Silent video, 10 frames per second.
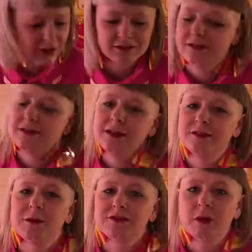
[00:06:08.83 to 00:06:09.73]
It doesn't
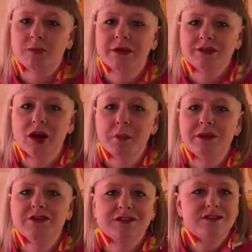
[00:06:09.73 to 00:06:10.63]
need to be a Tupperware tub,
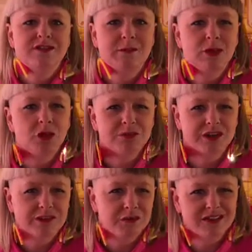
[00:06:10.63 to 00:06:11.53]
it just needs to be an
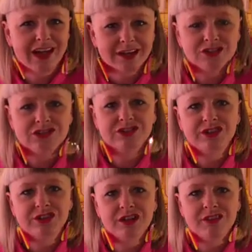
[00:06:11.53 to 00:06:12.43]
object that you attach
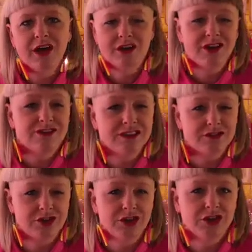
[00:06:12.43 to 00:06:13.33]
an idea
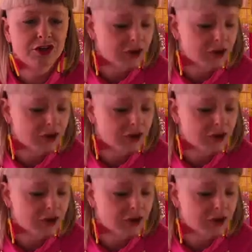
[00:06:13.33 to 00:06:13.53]
to,